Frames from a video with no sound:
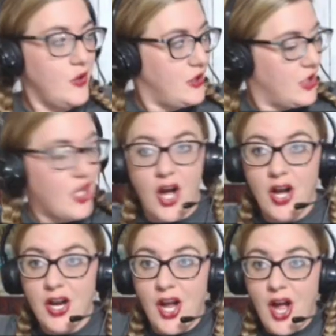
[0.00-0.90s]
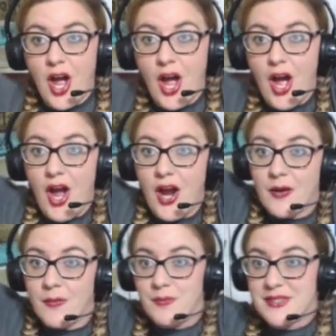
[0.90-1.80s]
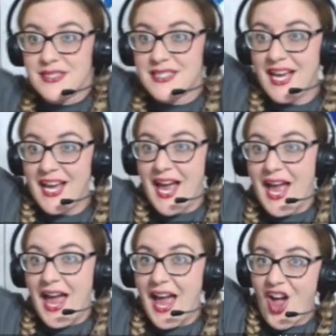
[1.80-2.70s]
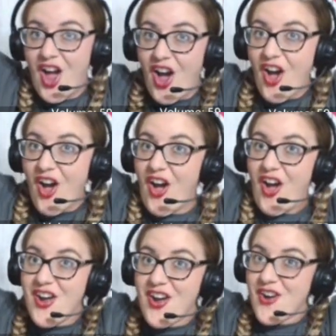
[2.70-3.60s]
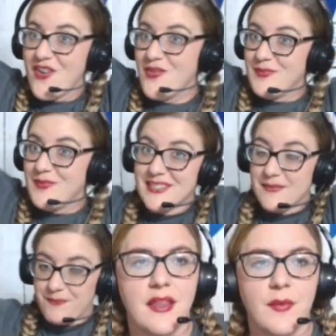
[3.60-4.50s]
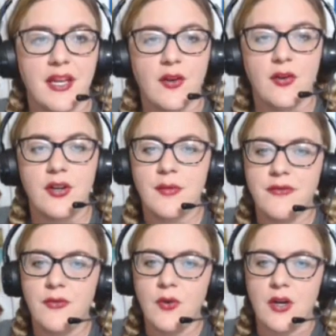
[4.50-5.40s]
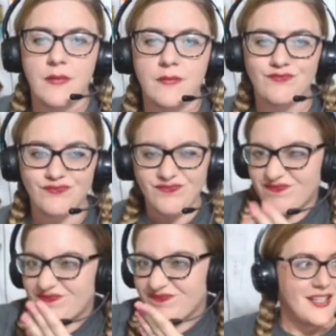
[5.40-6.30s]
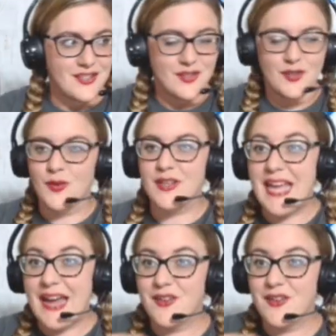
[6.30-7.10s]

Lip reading: long arms. And we can go to number 4. So you can have your